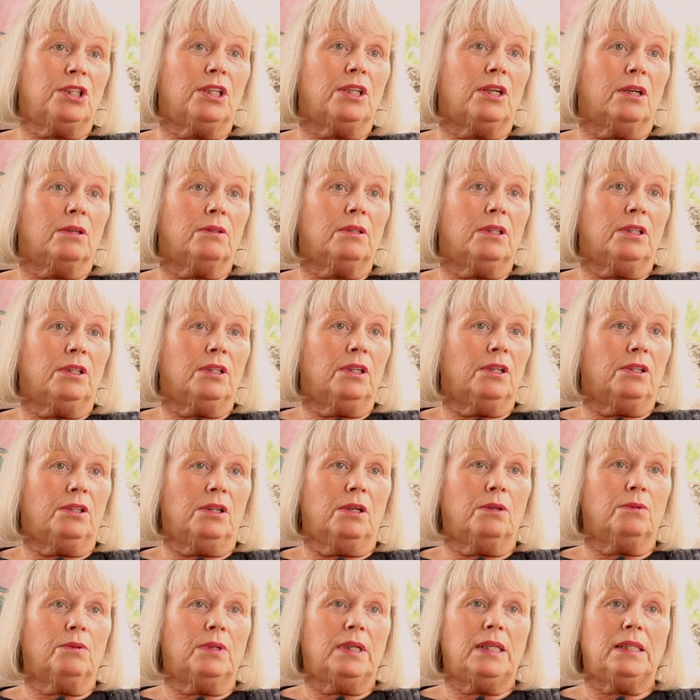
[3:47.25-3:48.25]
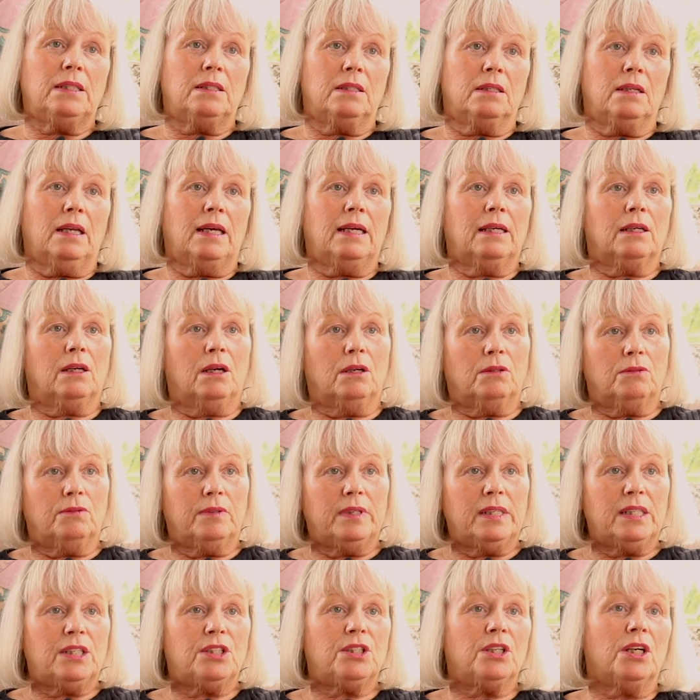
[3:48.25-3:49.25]
you know, you don't need to like go
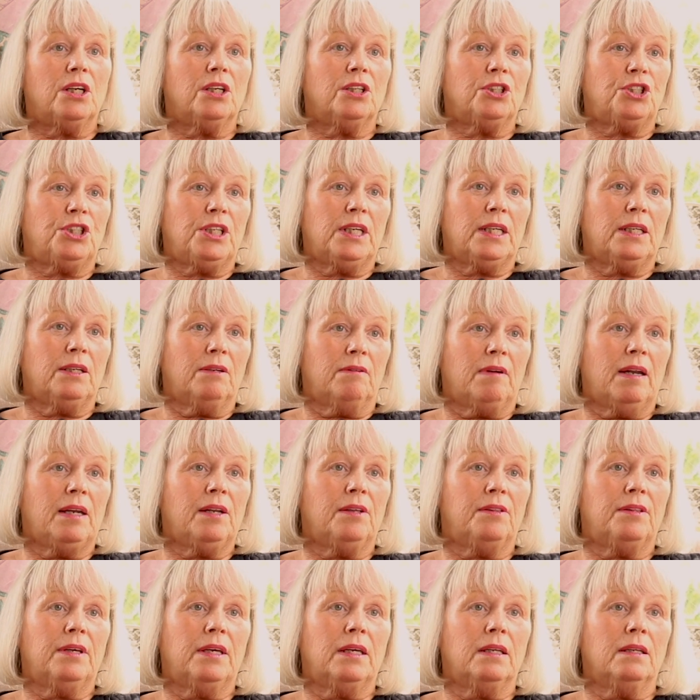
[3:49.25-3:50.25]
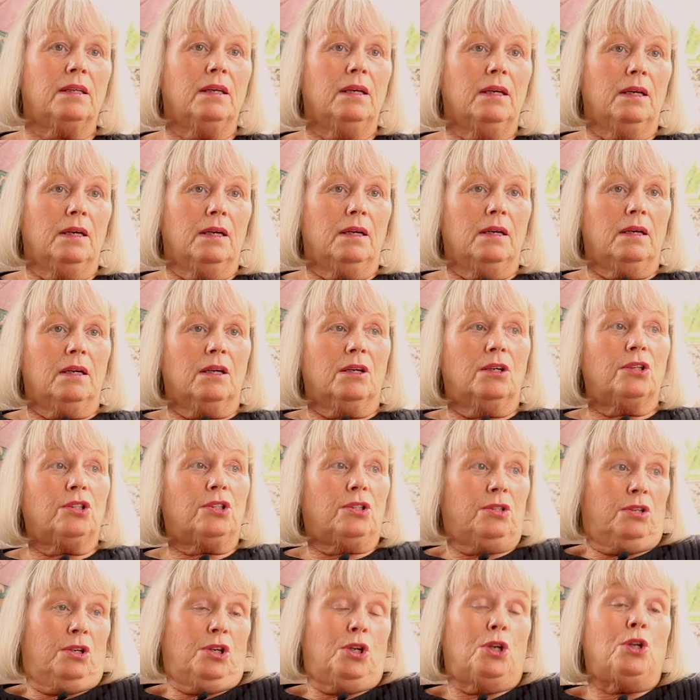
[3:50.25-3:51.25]
researching or anything,
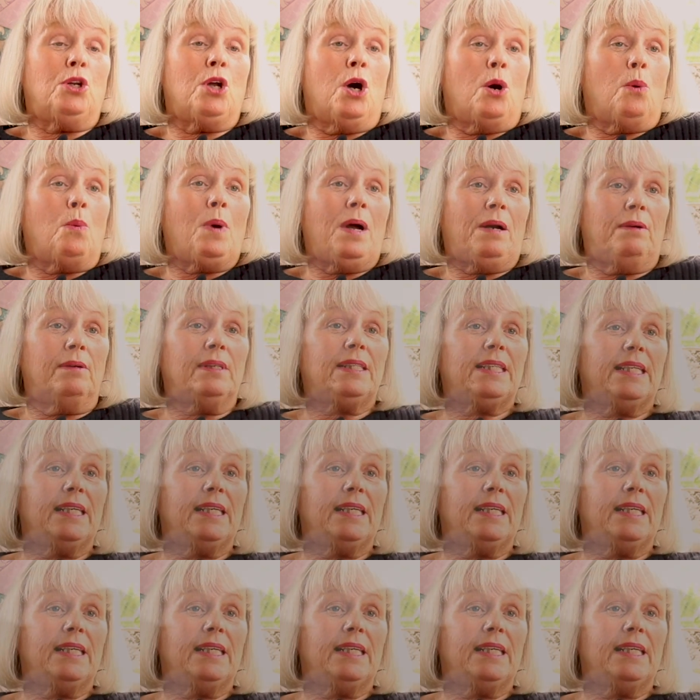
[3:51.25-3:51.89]
because you know where it